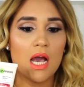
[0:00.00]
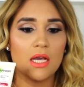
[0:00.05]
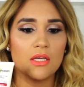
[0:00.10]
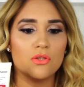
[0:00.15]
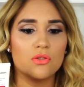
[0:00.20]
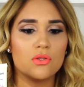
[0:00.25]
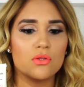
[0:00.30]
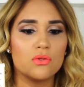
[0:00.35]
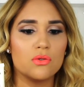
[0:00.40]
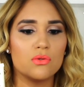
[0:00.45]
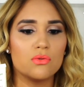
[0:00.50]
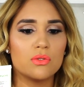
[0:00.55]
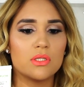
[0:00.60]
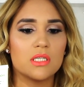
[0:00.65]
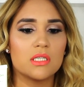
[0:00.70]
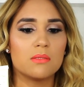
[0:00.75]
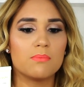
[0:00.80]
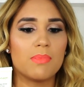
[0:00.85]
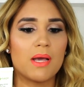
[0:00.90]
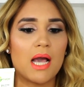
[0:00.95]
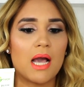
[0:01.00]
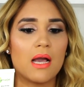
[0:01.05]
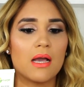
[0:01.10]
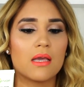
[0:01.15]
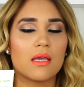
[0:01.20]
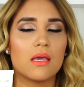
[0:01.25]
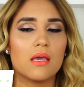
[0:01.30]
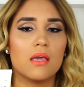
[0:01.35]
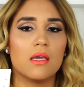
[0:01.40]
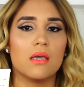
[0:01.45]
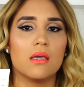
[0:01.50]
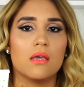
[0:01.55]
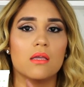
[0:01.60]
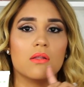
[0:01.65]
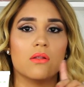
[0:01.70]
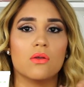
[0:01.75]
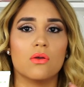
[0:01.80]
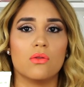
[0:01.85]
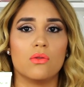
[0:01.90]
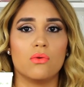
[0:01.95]
I used to use this back
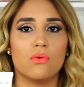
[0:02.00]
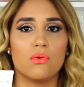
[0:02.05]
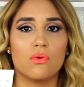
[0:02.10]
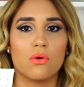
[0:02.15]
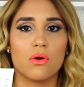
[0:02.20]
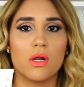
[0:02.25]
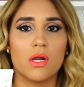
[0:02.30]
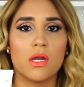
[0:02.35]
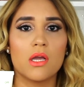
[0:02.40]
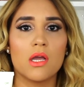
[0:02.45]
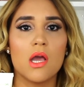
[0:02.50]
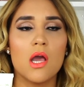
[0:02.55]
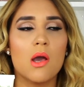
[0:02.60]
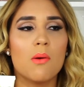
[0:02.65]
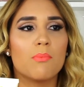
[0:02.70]
in New York,